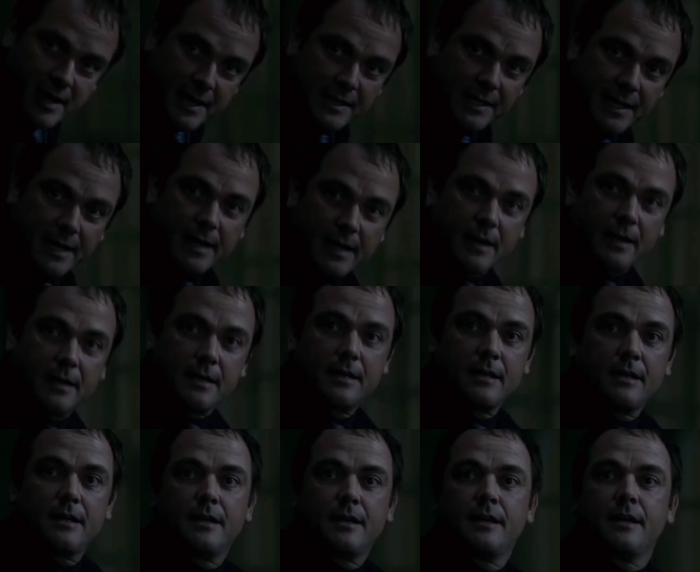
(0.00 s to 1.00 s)
his
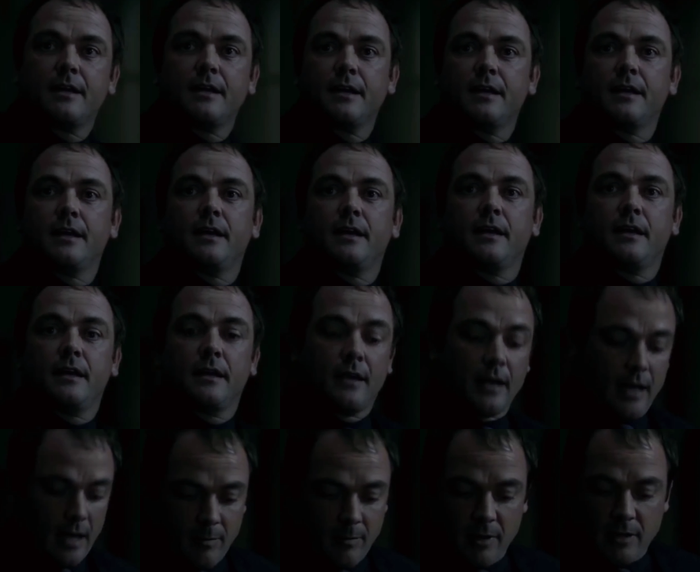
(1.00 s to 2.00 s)
feelings in the most
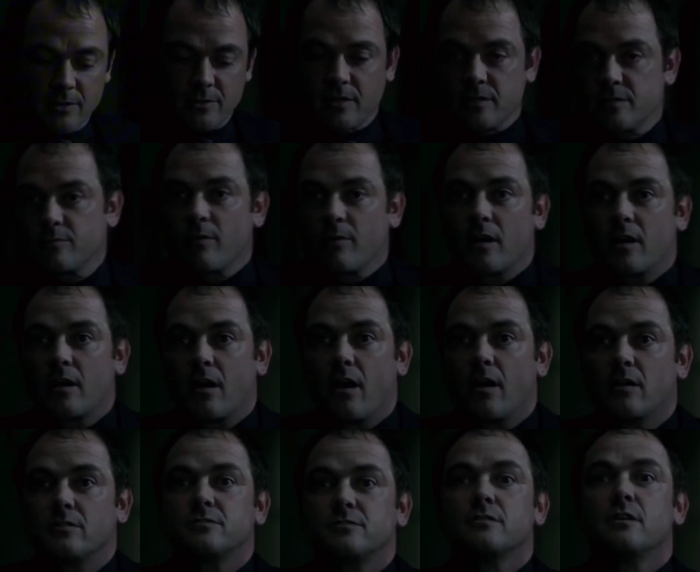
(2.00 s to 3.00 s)
twisted ways
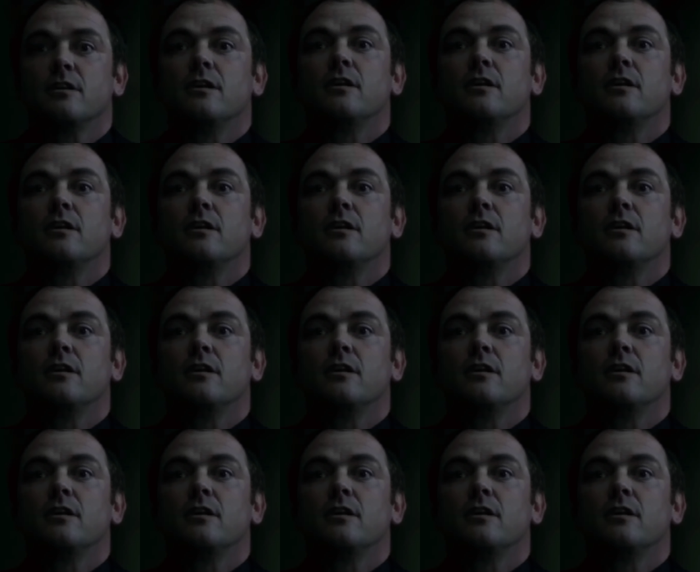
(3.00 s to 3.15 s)
possible.